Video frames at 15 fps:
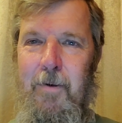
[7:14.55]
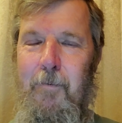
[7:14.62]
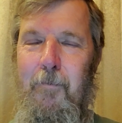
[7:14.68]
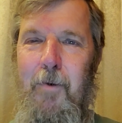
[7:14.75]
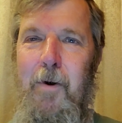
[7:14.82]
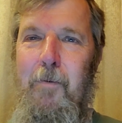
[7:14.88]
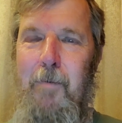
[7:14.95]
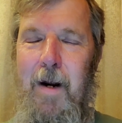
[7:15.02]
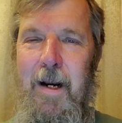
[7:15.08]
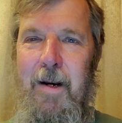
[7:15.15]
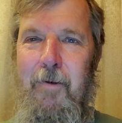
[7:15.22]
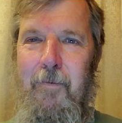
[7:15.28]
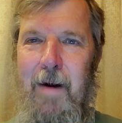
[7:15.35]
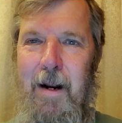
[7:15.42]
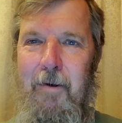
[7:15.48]
we're
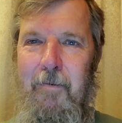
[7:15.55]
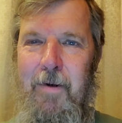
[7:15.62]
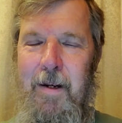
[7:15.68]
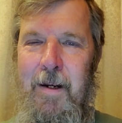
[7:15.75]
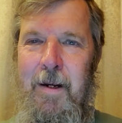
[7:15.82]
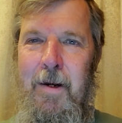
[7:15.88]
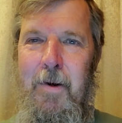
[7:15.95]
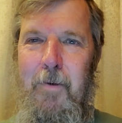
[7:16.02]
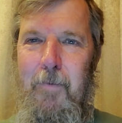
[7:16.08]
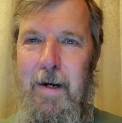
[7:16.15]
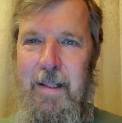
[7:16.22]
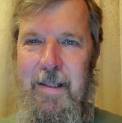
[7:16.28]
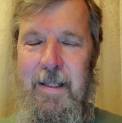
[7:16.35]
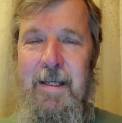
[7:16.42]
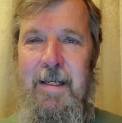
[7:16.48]
running around
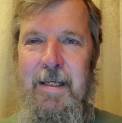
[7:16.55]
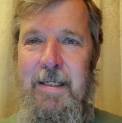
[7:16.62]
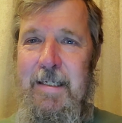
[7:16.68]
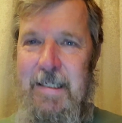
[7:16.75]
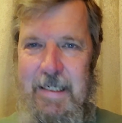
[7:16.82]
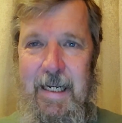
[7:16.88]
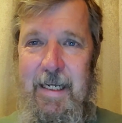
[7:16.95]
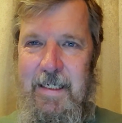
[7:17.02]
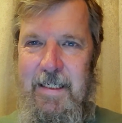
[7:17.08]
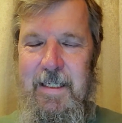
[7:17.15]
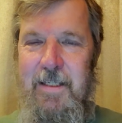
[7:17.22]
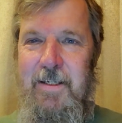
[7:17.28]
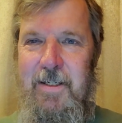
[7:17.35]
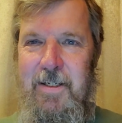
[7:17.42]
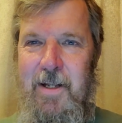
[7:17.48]
with sticks
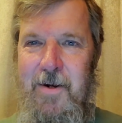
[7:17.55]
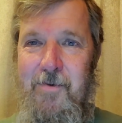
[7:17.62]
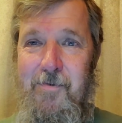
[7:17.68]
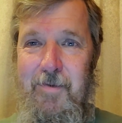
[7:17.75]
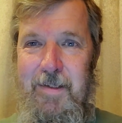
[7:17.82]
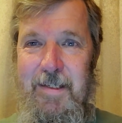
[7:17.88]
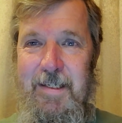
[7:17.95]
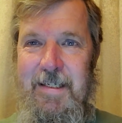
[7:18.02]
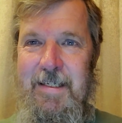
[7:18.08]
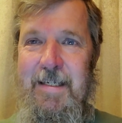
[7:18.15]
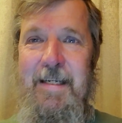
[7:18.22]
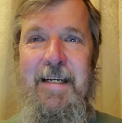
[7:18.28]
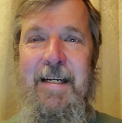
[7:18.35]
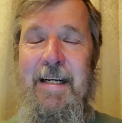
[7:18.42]
and stones.